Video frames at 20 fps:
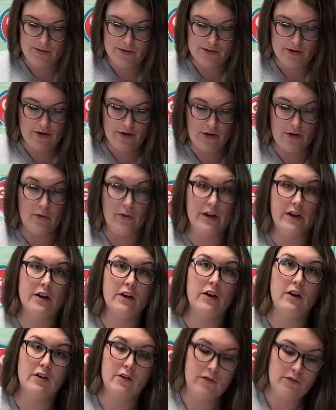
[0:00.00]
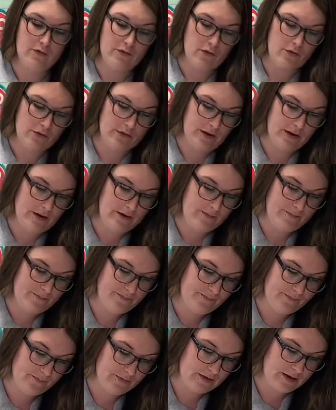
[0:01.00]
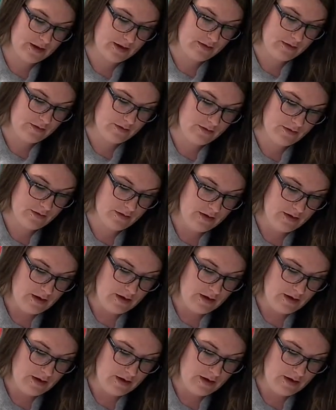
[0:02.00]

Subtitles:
So you're going to fold it down,